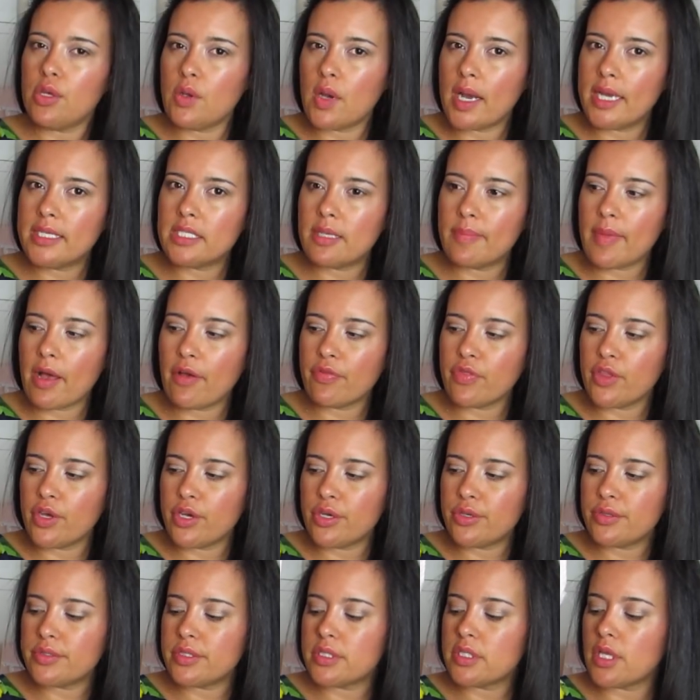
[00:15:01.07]
you guys about
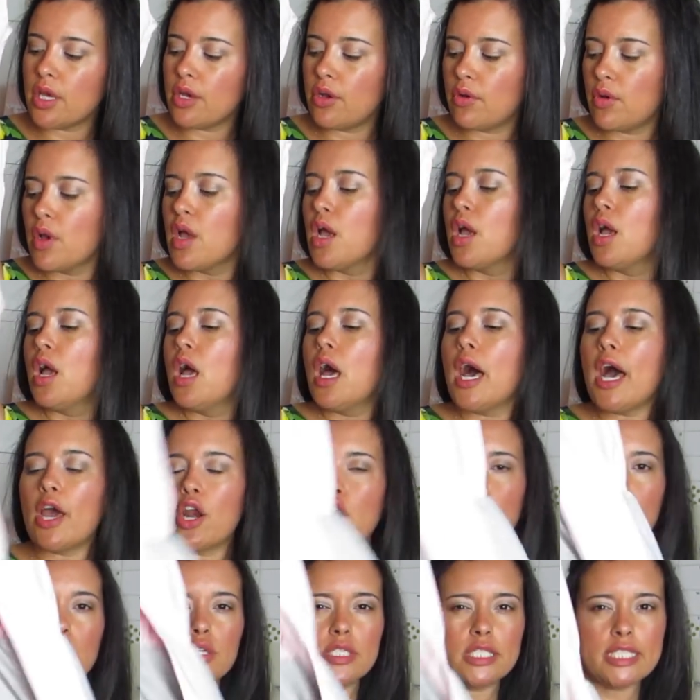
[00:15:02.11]
those. So I
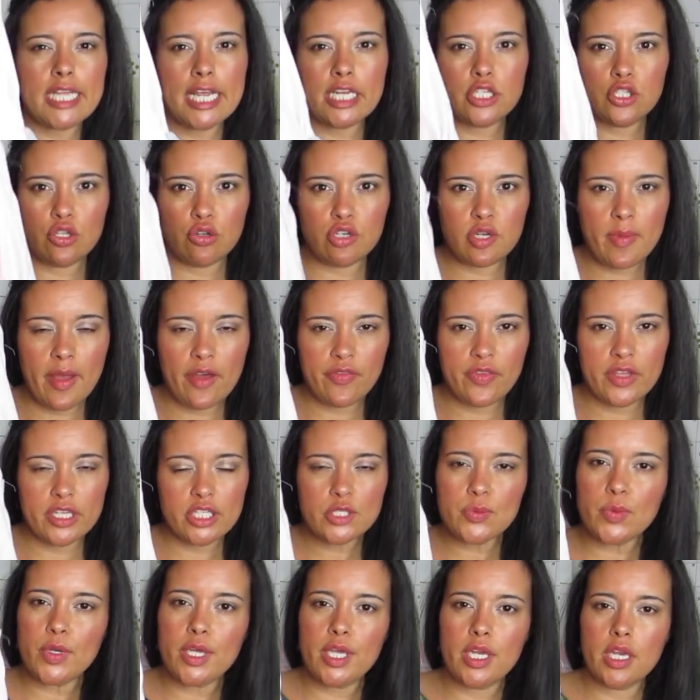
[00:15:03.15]
don't know, stay tuned about
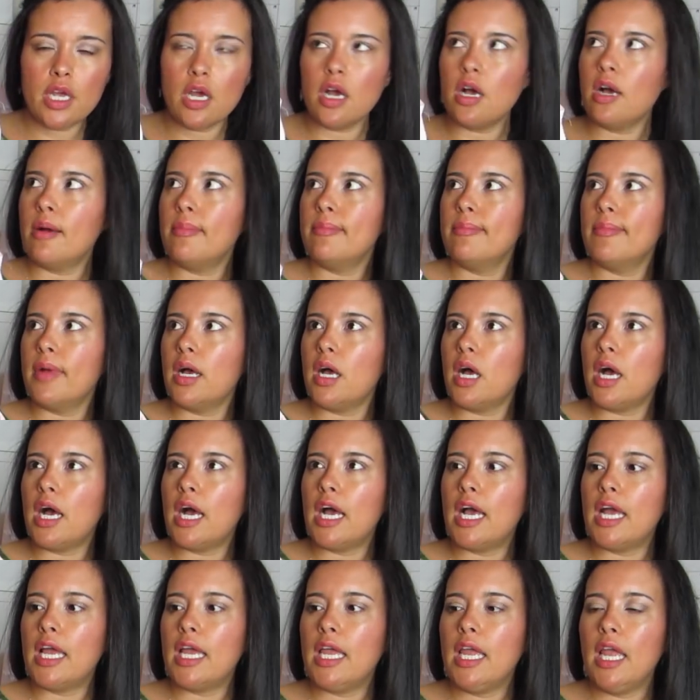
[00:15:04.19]
this one.
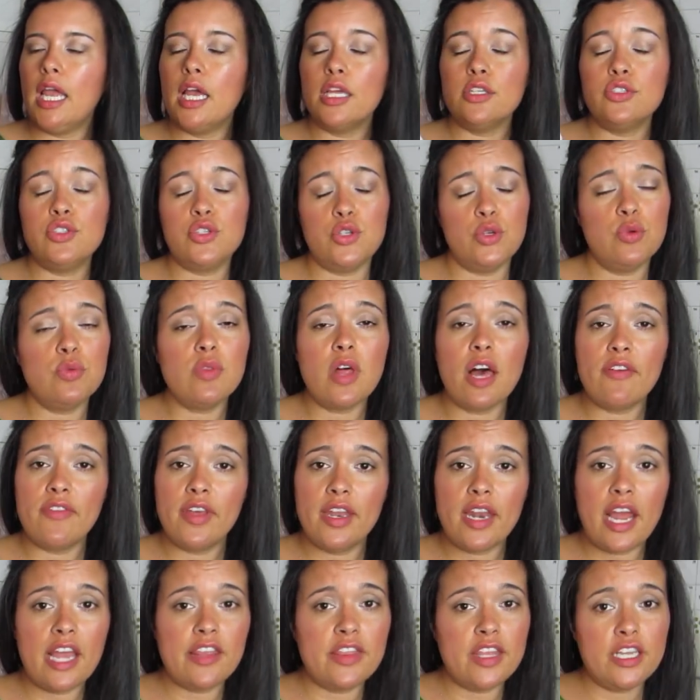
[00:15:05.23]
I do love
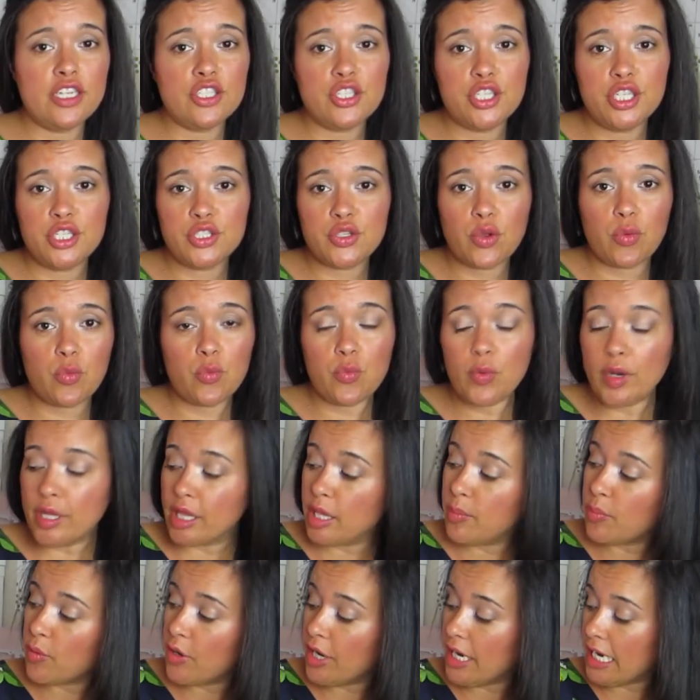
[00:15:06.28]
it. I think she's
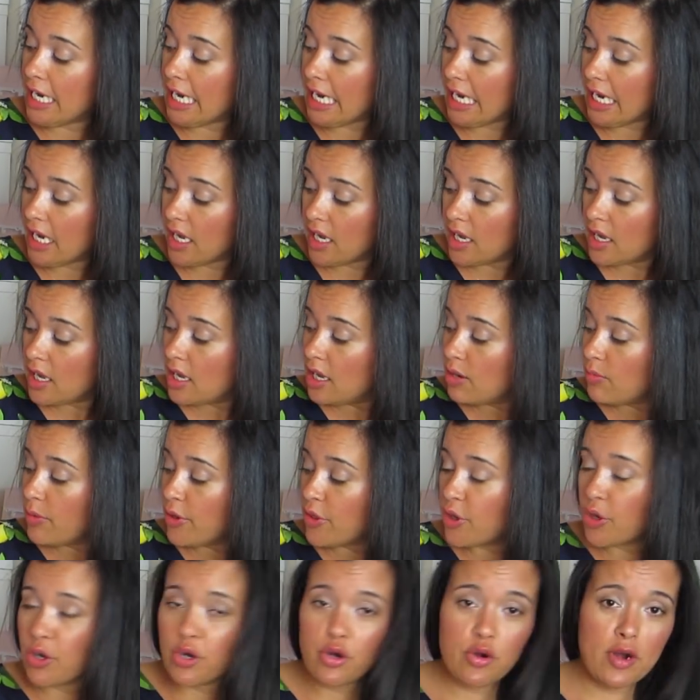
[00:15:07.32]
really pretty
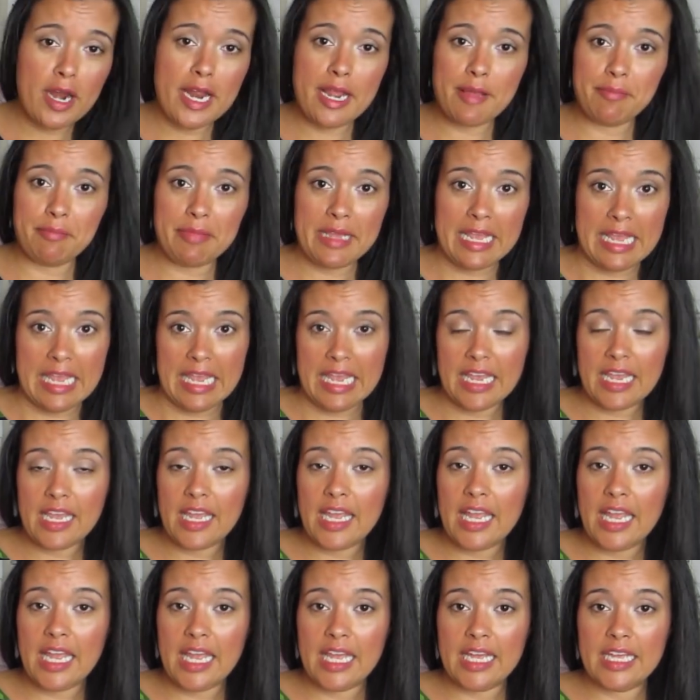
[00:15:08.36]
with her gray and pink,
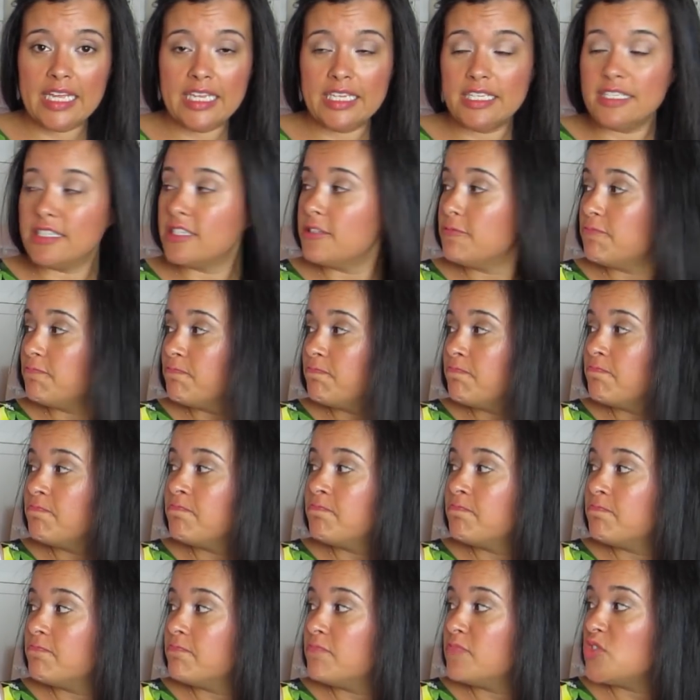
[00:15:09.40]
and
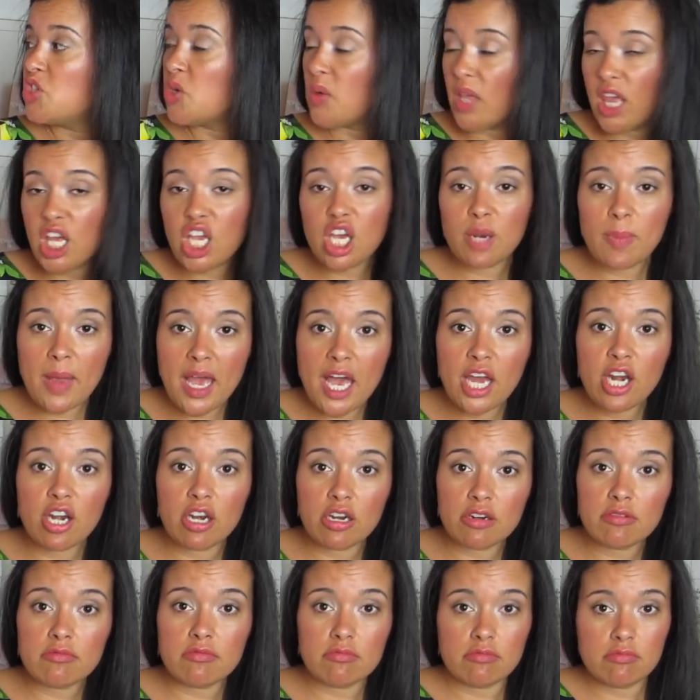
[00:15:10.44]
it's a really good
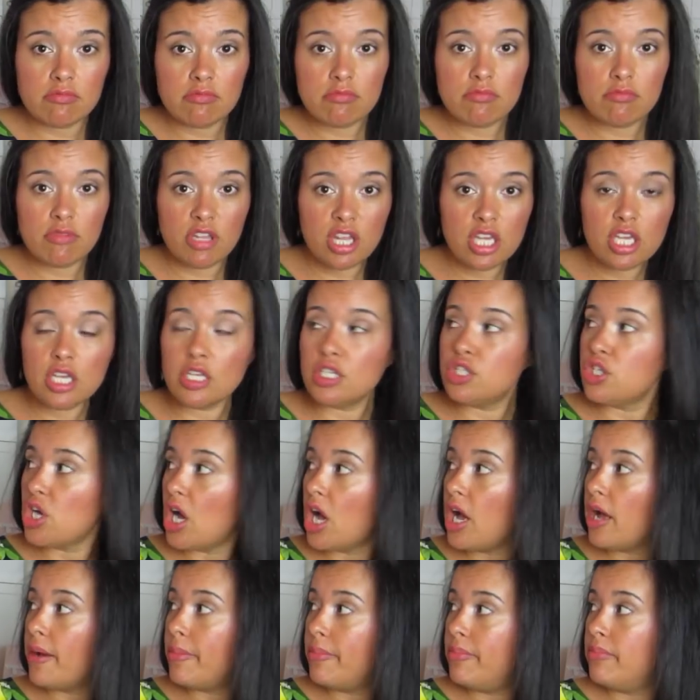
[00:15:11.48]
pattern. Really good
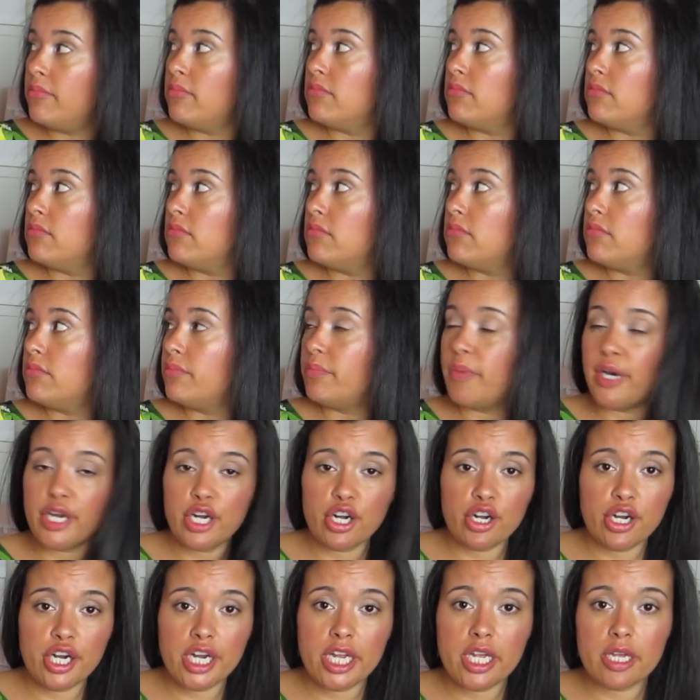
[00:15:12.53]
job,
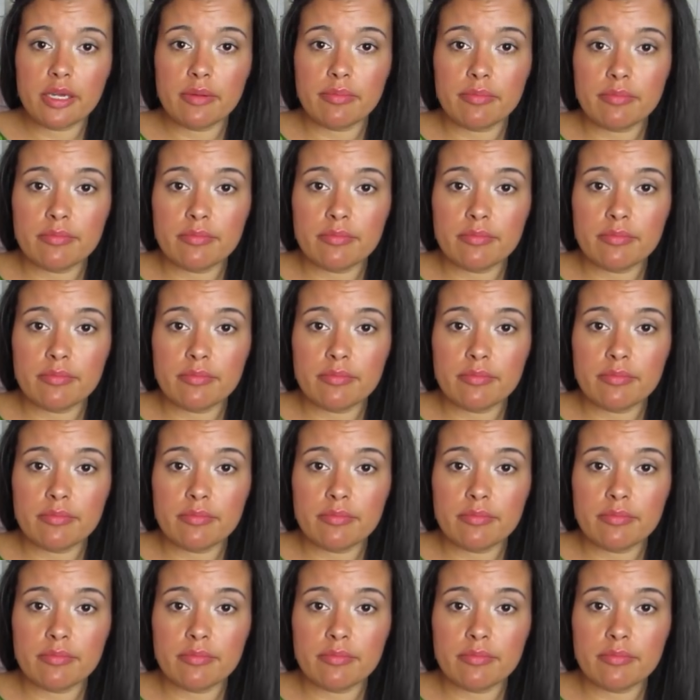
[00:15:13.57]
Butterick